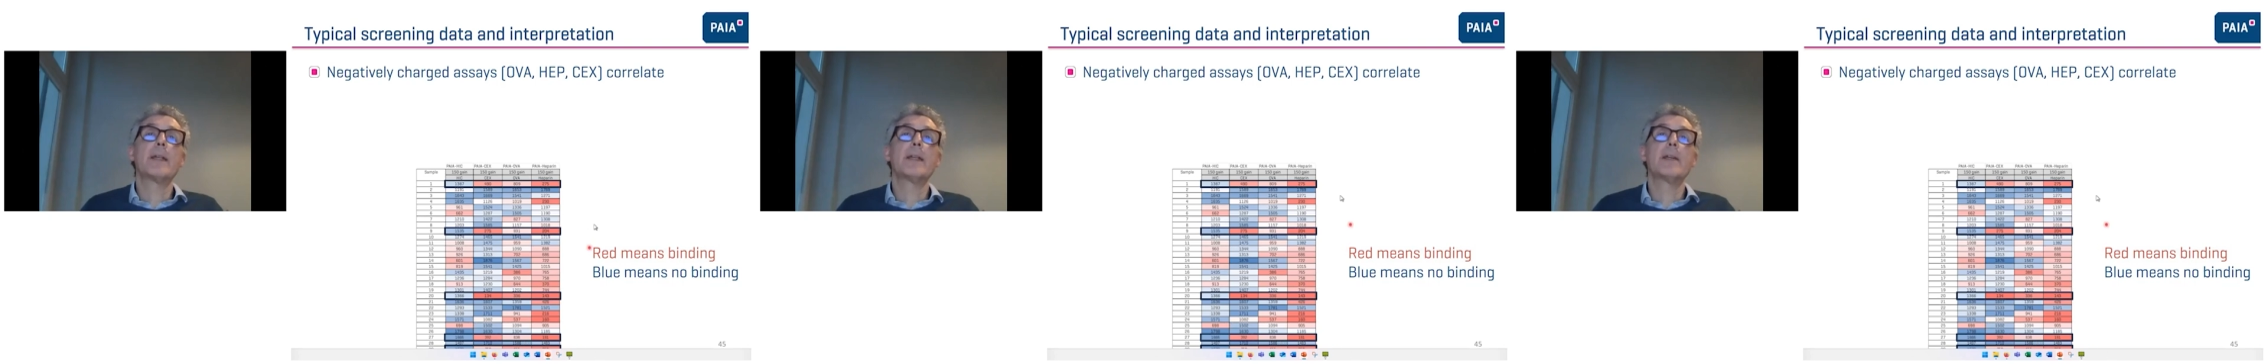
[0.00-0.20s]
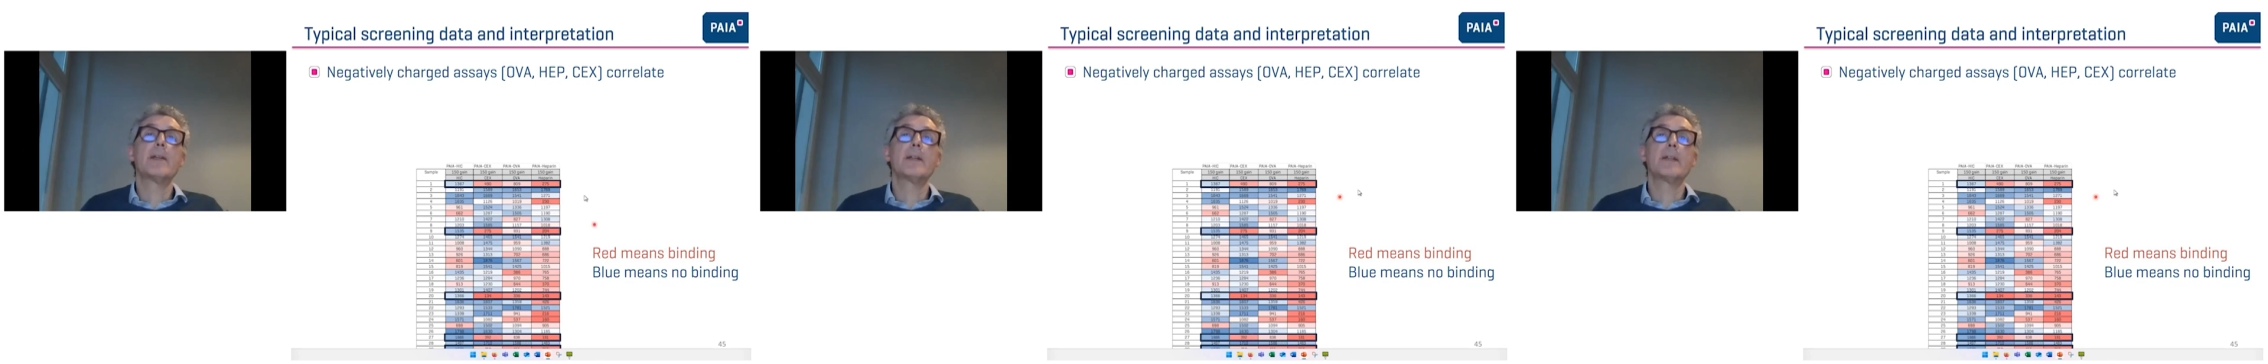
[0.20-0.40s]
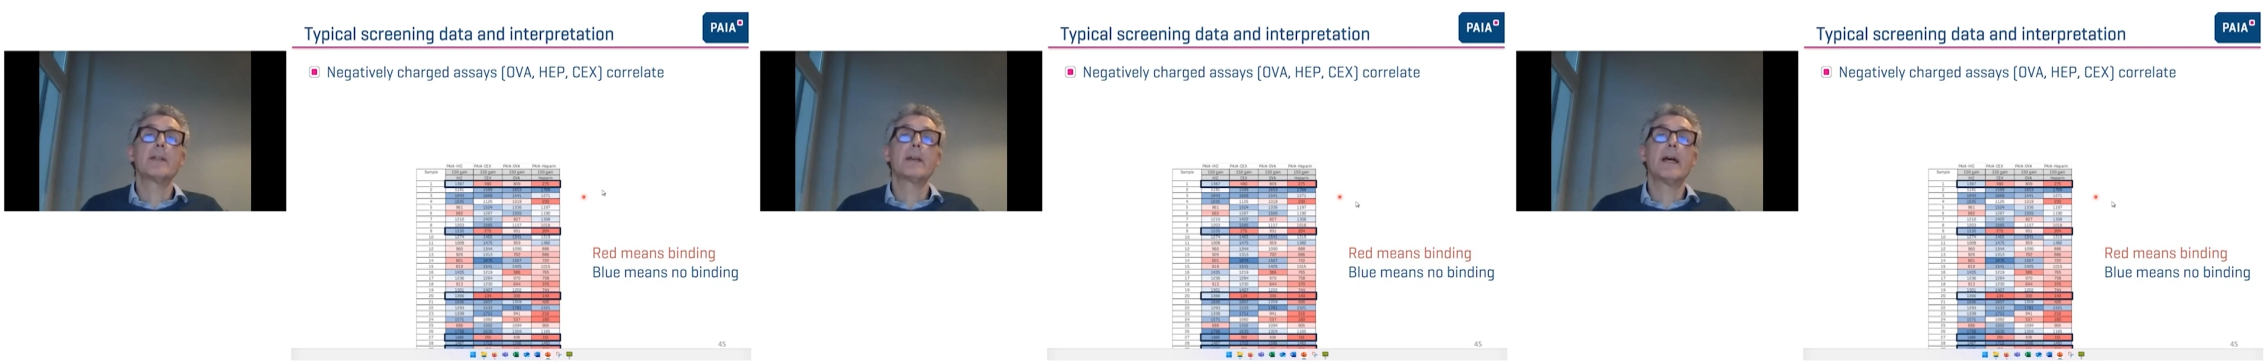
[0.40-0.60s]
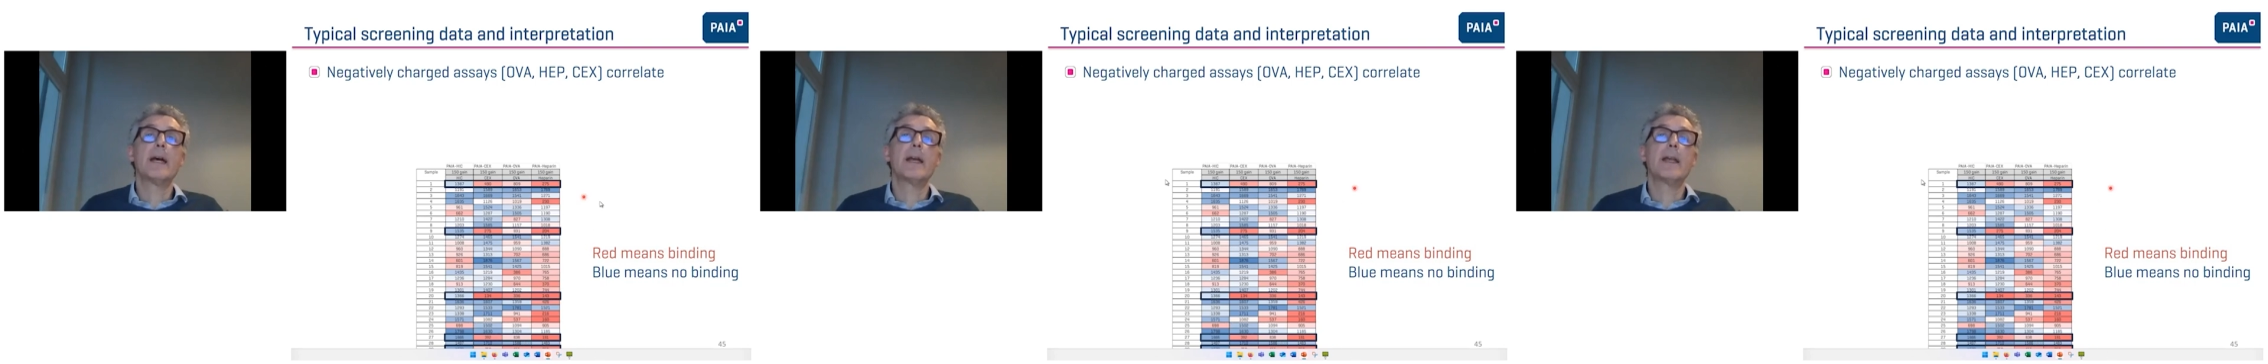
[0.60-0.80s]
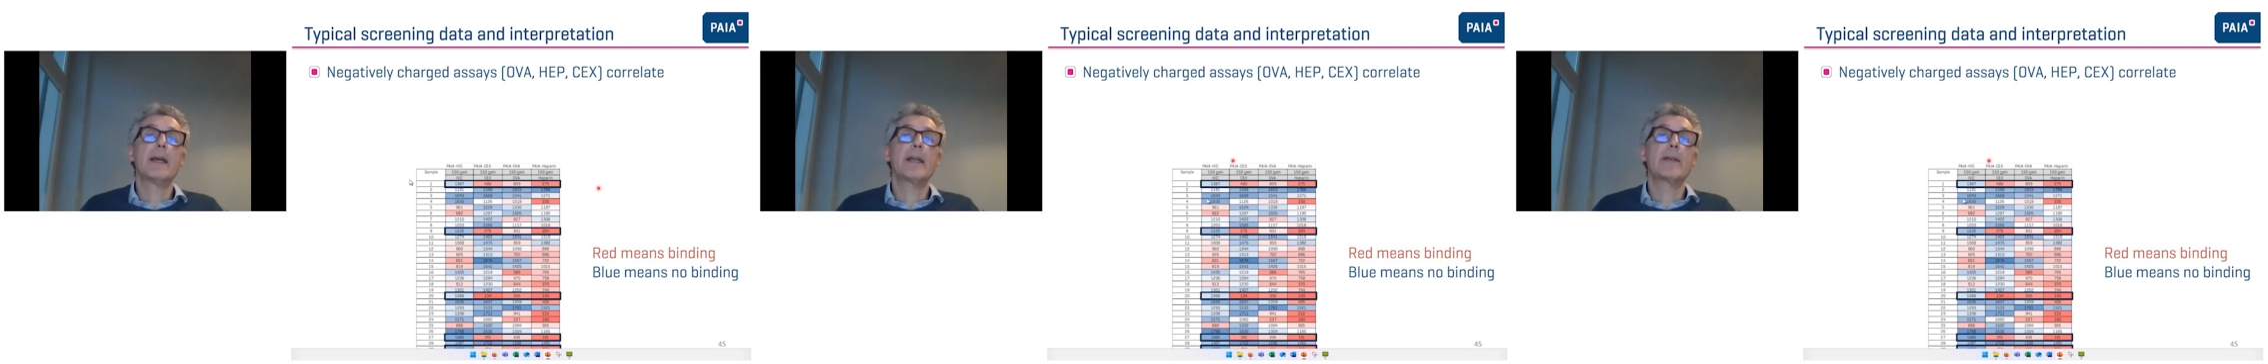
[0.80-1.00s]
here in the
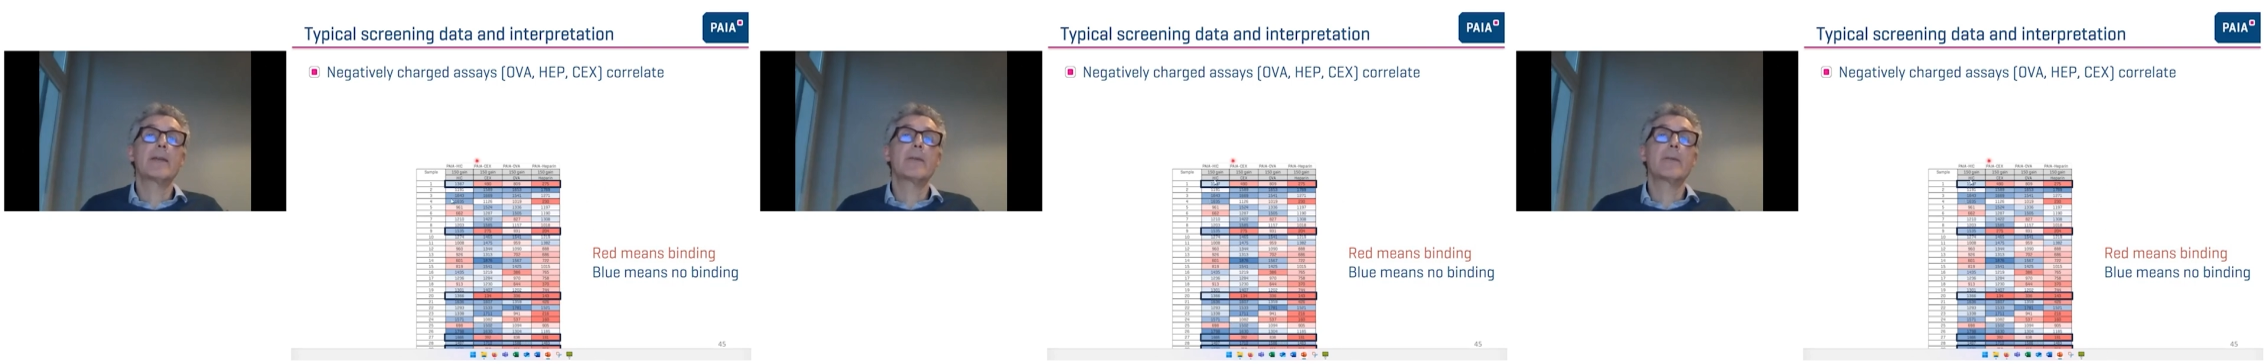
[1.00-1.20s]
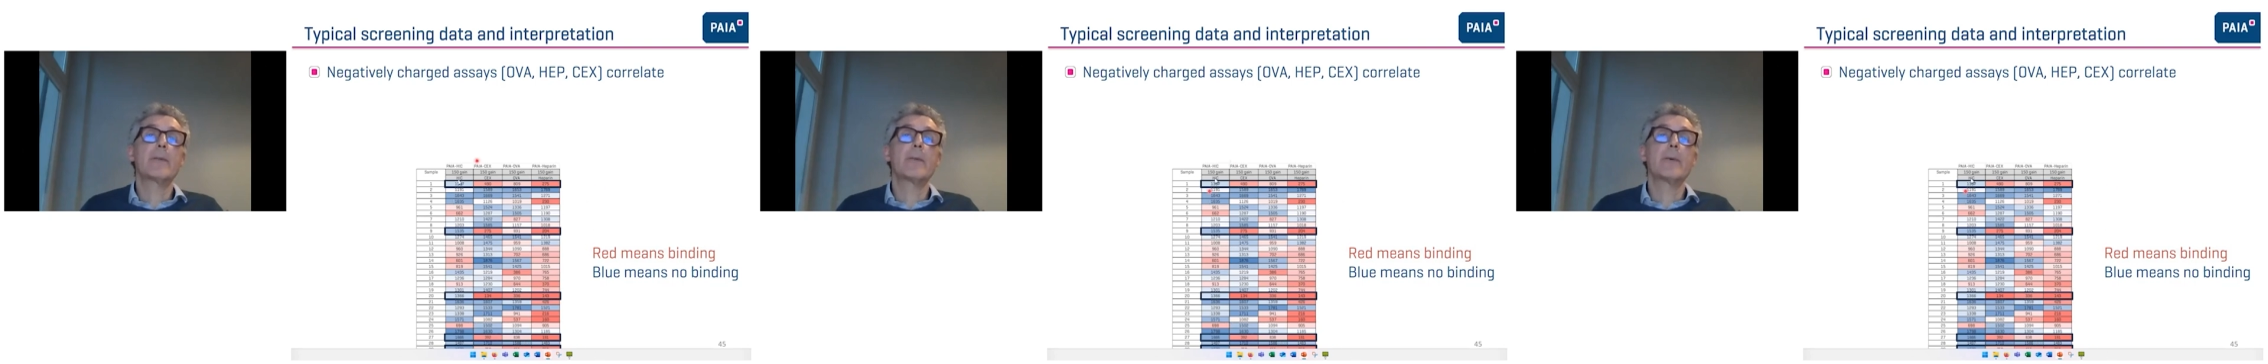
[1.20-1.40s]
highlighted